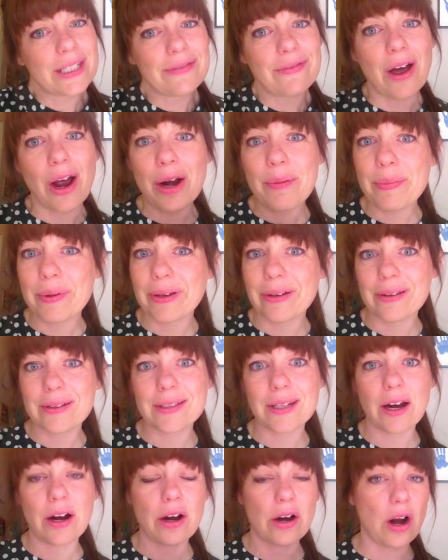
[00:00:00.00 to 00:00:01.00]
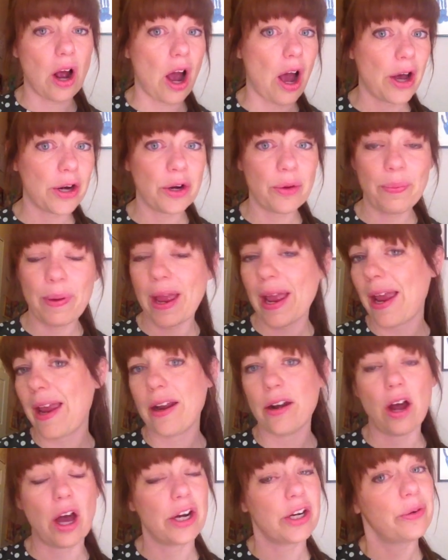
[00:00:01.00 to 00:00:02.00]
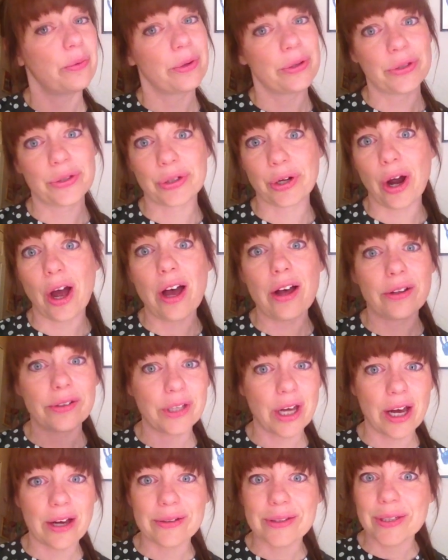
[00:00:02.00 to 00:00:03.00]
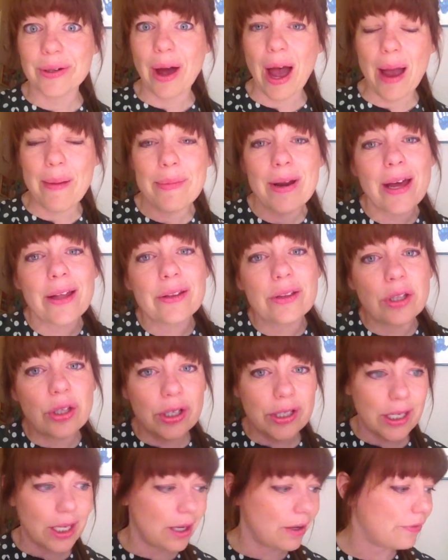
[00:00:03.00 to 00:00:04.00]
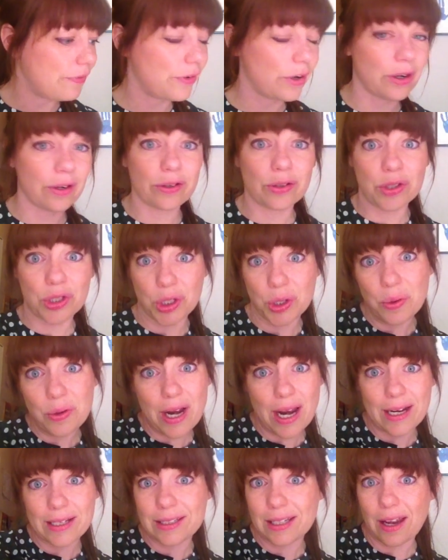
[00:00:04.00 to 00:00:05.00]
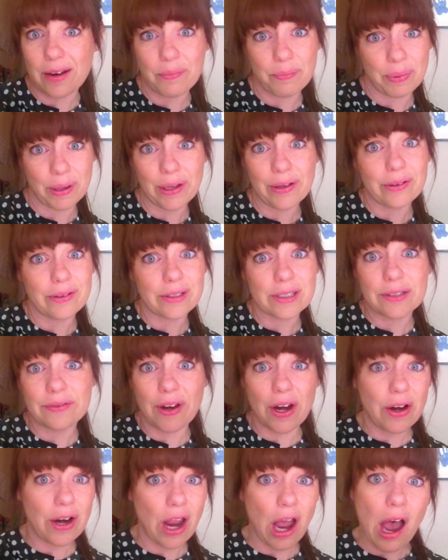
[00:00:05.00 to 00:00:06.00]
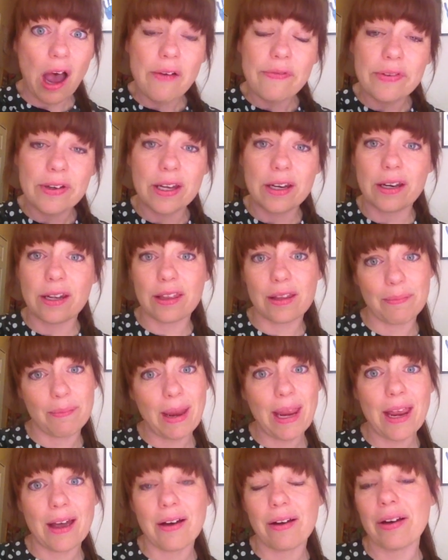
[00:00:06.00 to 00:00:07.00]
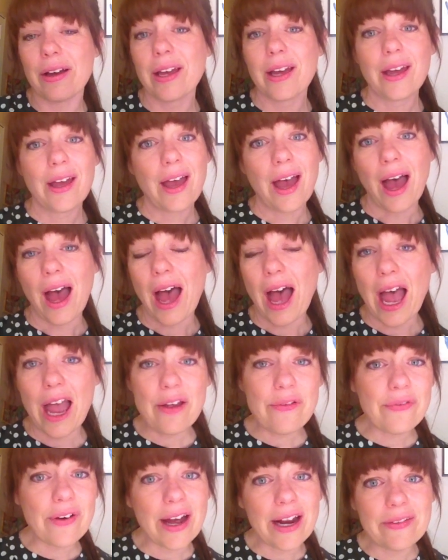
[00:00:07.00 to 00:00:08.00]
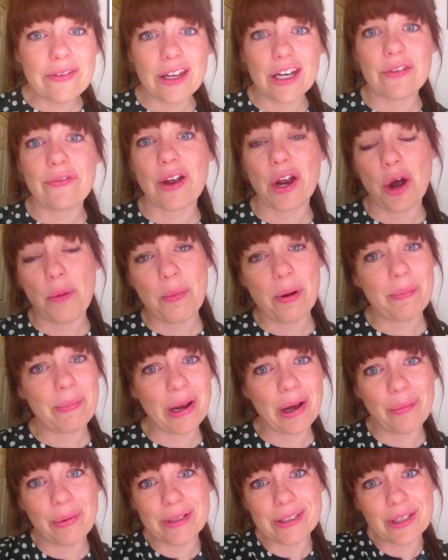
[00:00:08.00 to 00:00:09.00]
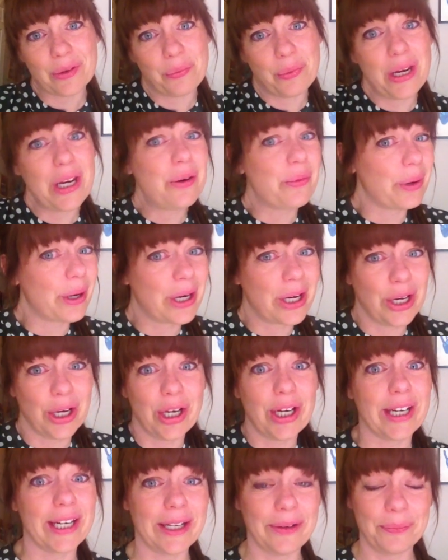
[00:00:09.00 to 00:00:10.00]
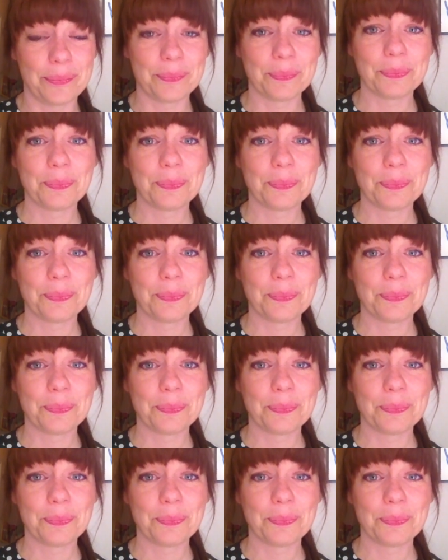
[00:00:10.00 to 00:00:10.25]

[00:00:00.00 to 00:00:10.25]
of our bills are auto pay and auto withdrawal now, so I'm not looking for due dates on bills very often in the mail. I find that if I open mail once a week, we're good.